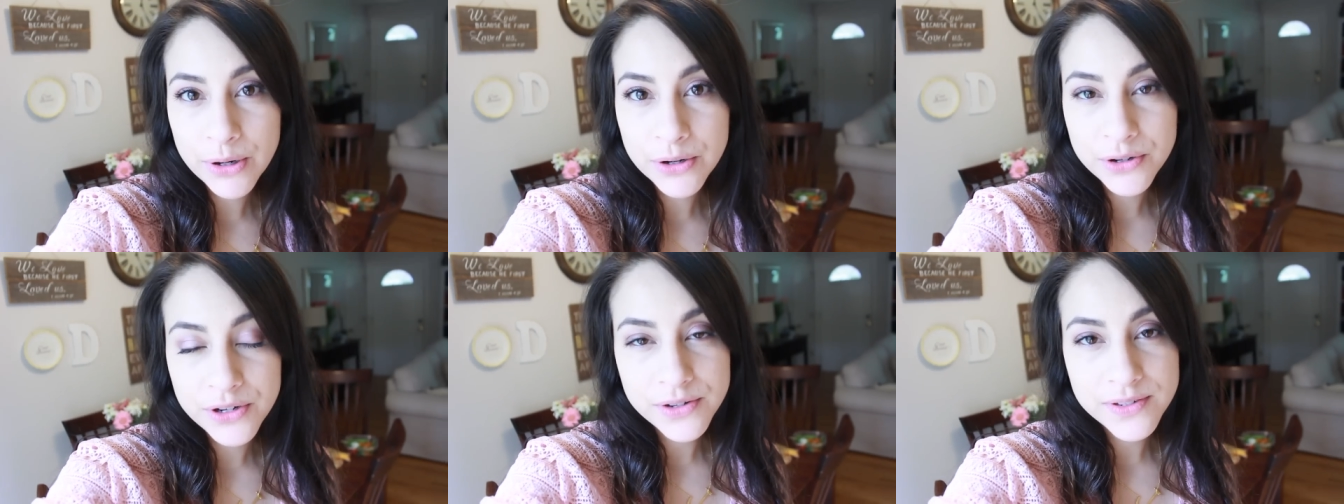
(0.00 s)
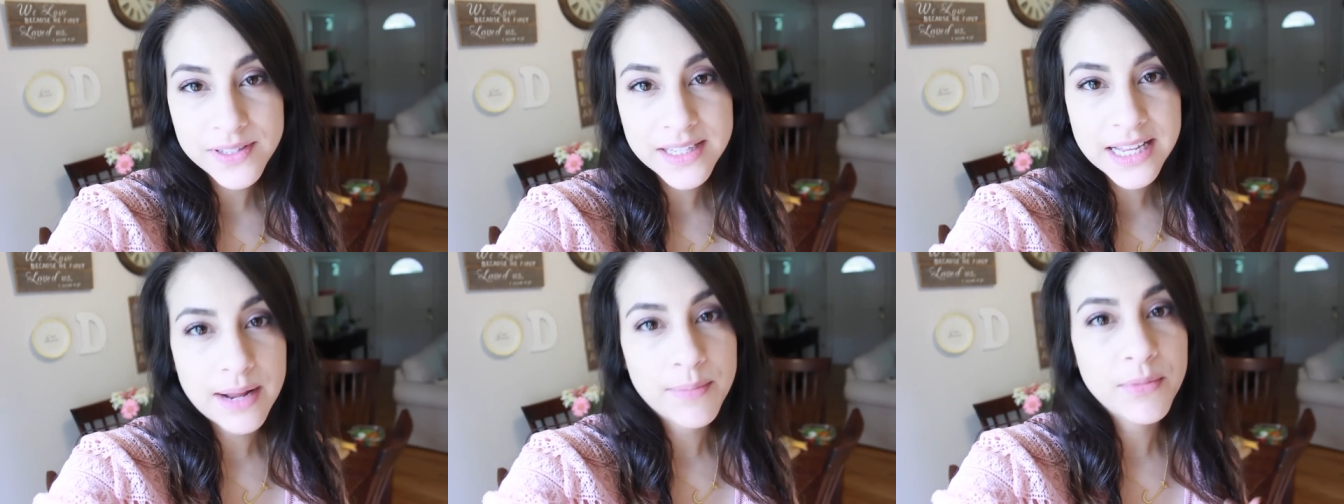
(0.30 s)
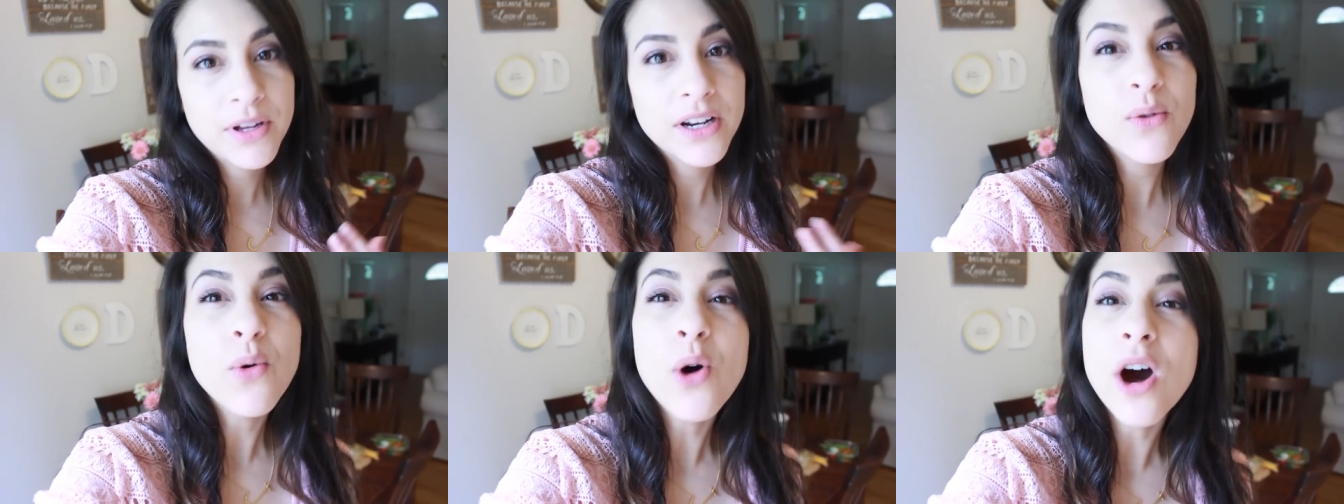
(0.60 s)
Produce and
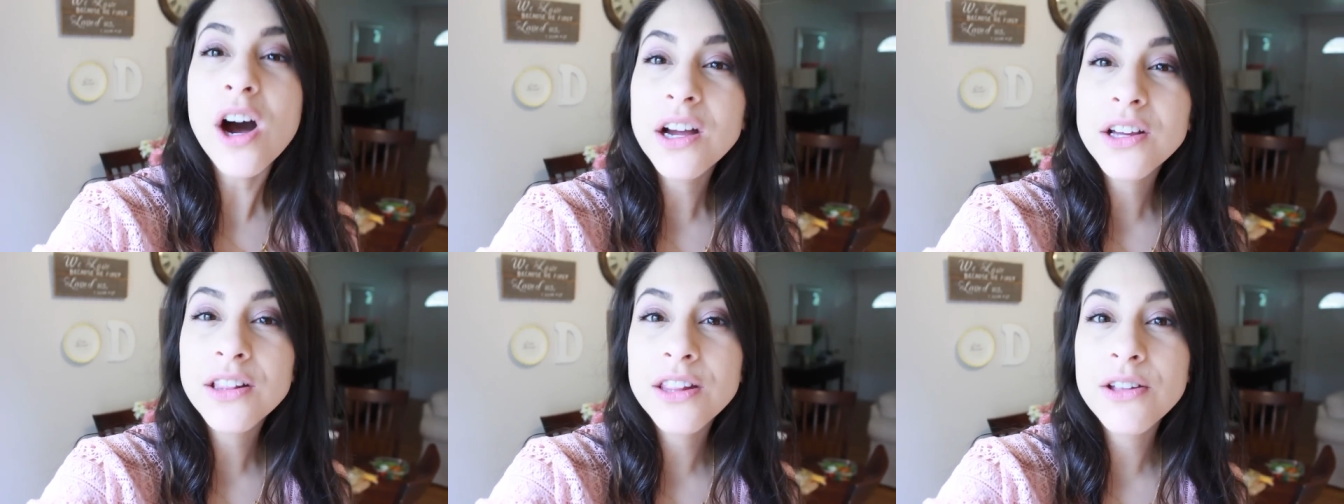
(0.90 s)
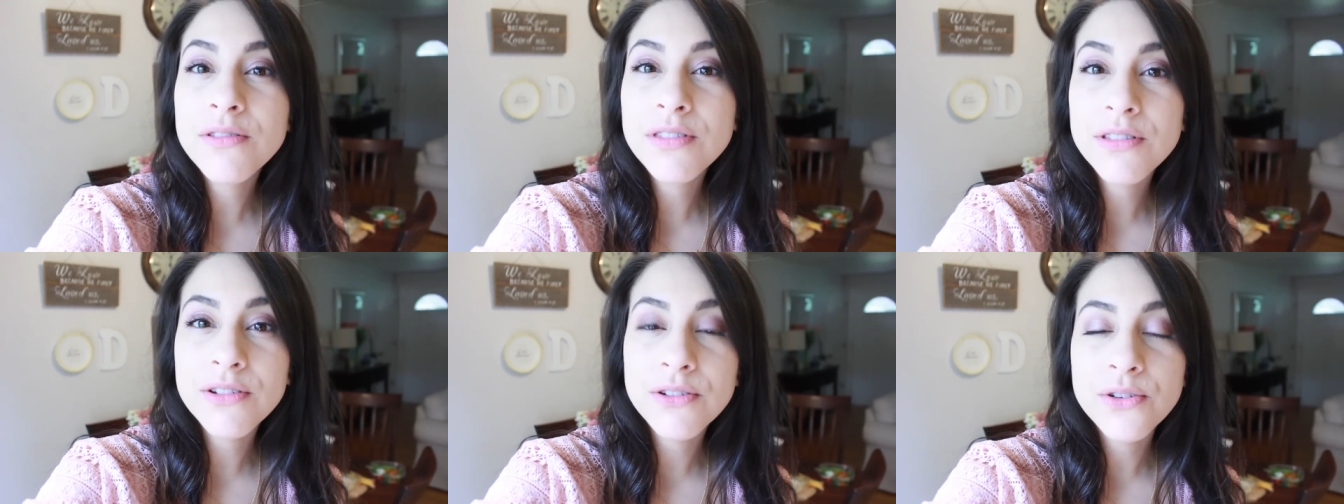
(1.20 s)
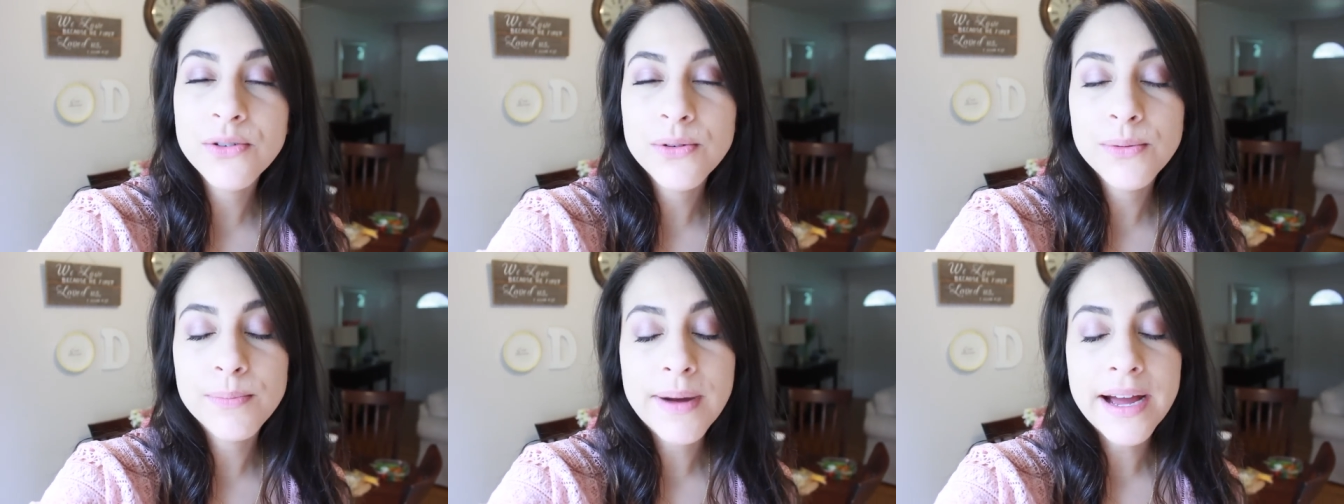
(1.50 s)
I'm going to walk you
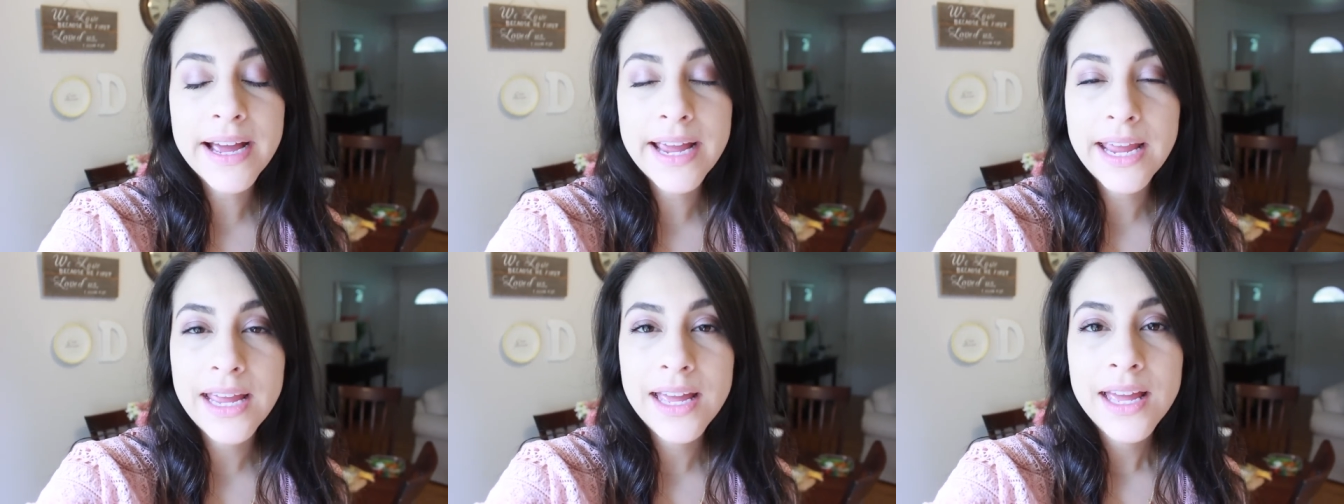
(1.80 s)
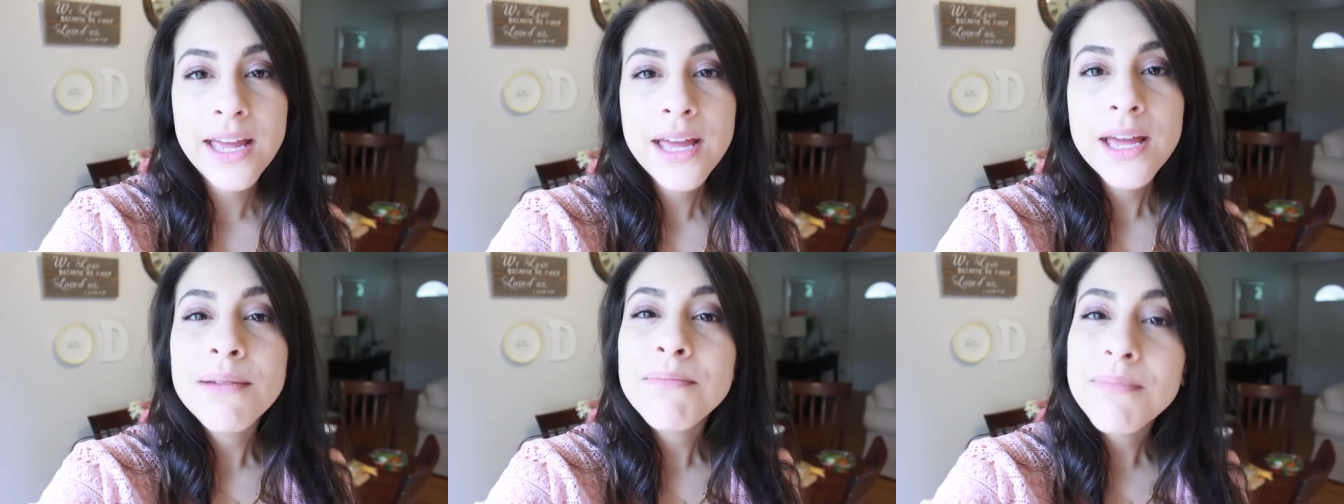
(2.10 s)
through my